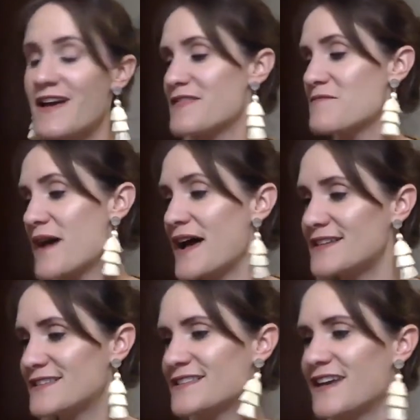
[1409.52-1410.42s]
the
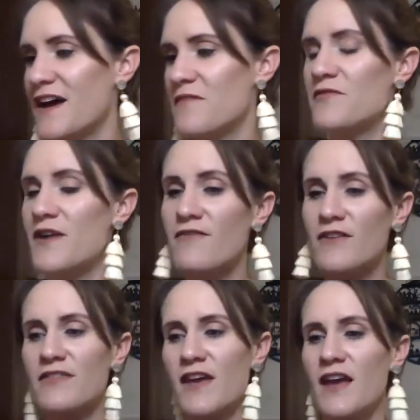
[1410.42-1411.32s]
best for
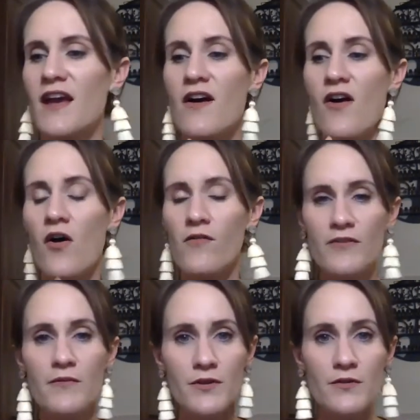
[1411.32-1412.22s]
everything.
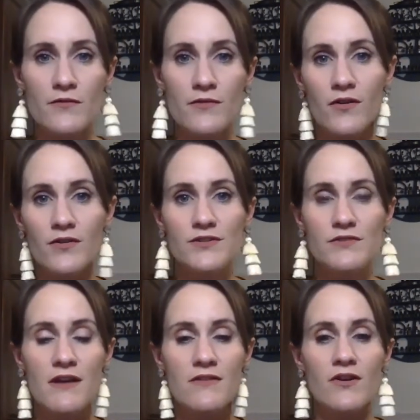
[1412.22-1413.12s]
Hopefully when you enrolled, you
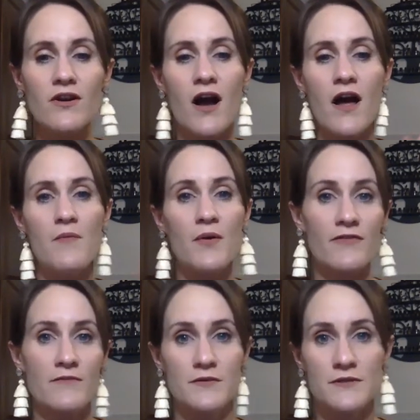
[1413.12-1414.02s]
either got a book
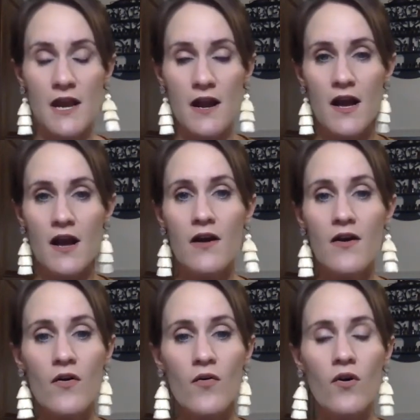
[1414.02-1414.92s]
from doTERRA
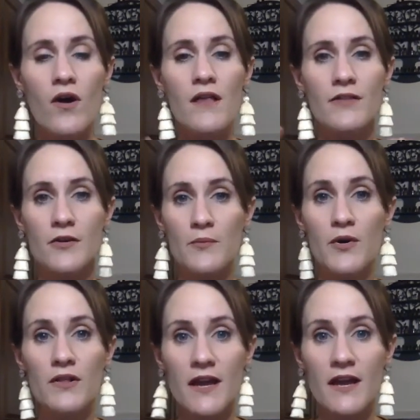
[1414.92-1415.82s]
or a little
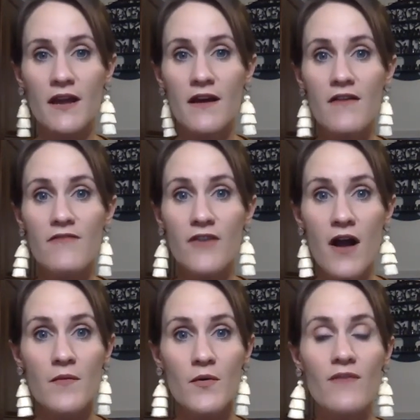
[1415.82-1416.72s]
booklet
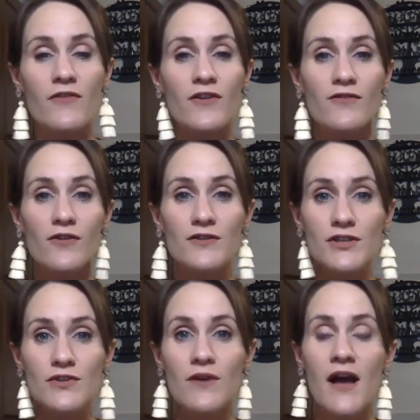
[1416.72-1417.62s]
from whoever enrolled
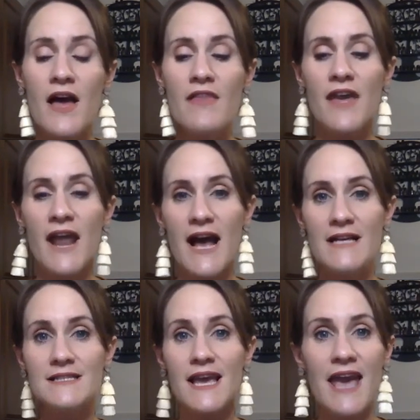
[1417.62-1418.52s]
you that
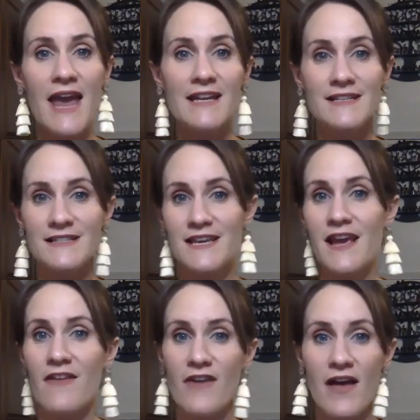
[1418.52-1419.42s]
has like A to Z
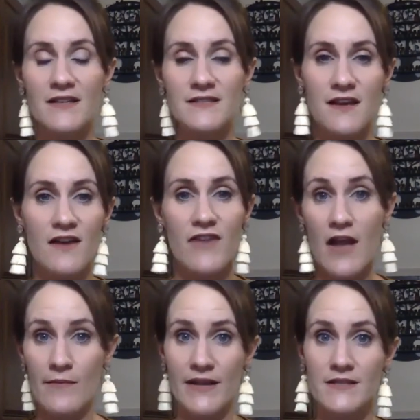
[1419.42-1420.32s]
of
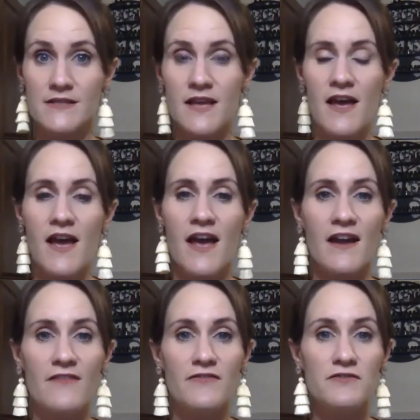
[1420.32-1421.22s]
ailments. And
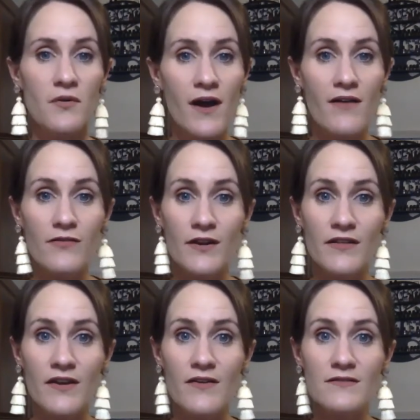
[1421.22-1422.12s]
if you don't have one of
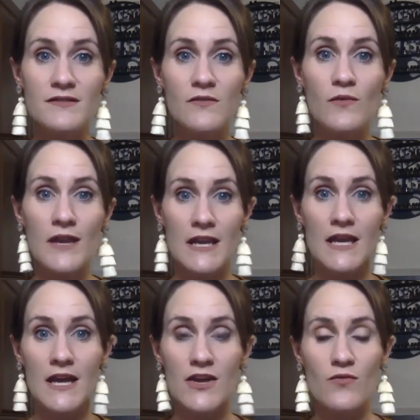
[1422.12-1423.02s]
those, we need to
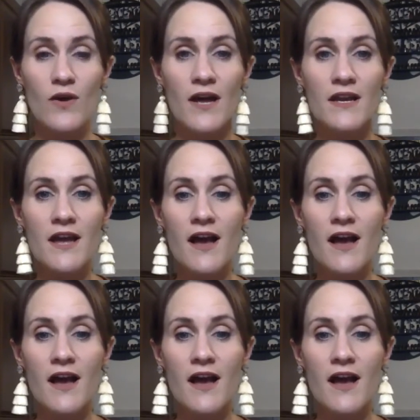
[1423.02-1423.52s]
get you one,